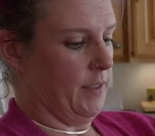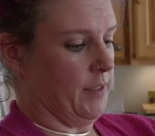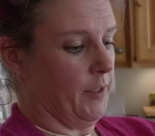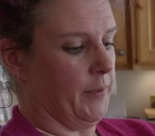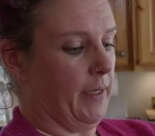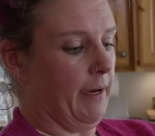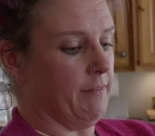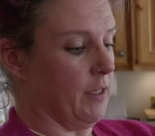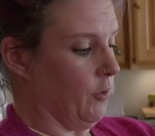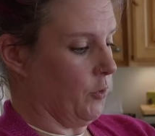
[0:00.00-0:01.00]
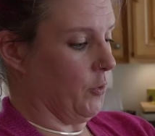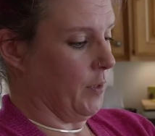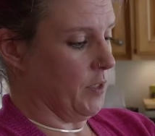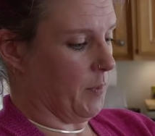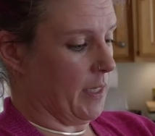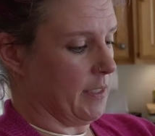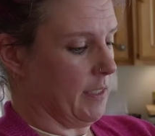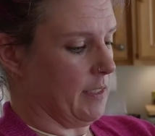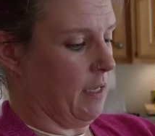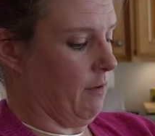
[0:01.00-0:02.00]
So you have to go through this
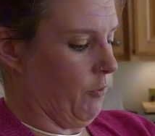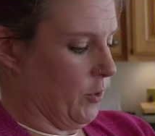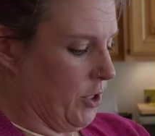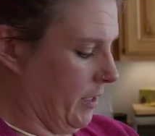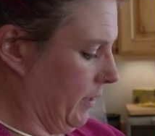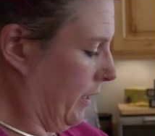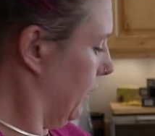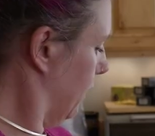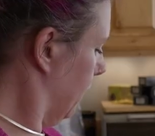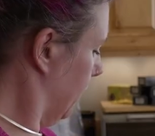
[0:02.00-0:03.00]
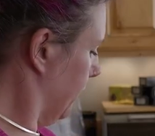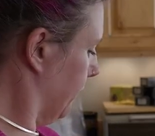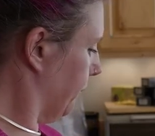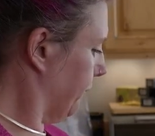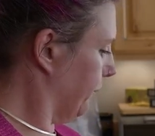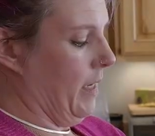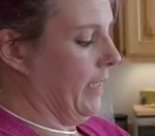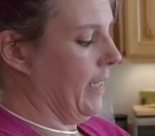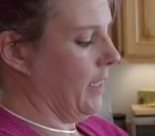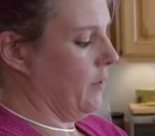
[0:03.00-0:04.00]
process, unfortunately.
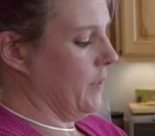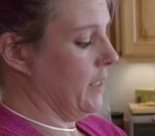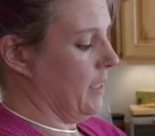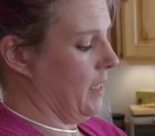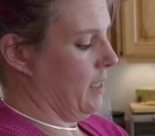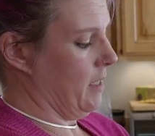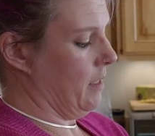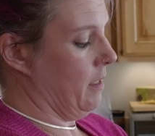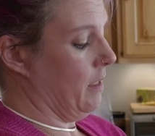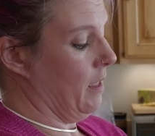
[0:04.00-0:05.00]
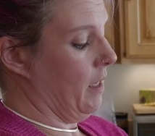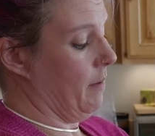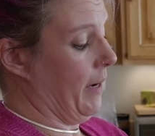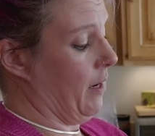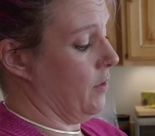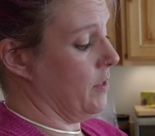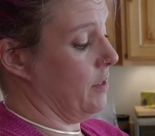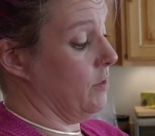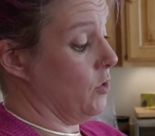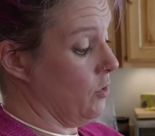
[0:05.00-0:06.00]
And like I was saying about
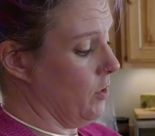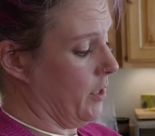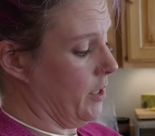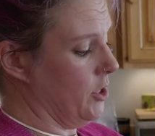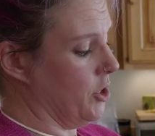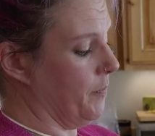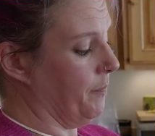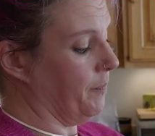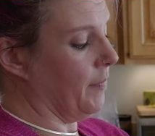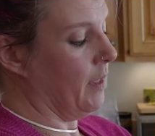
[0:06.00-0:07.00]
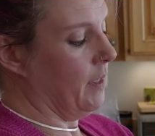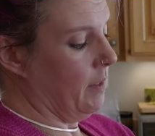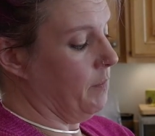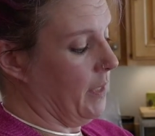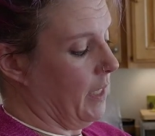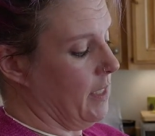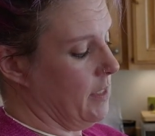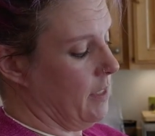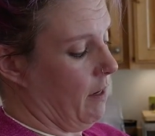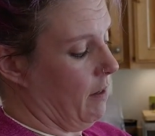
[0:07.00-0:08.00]
storage,
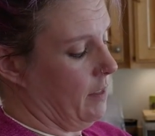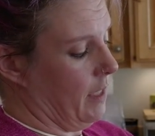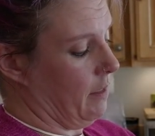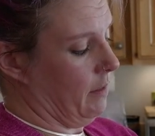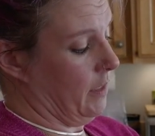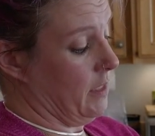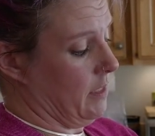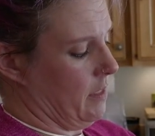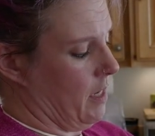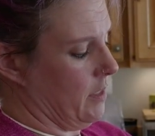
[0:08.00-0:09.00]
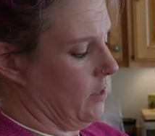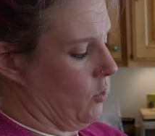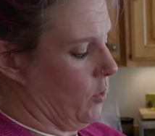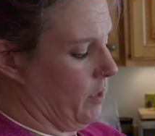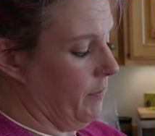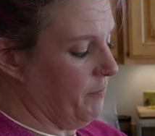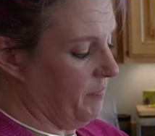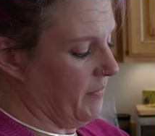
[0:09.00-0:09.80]
because the hard neck garlic does not store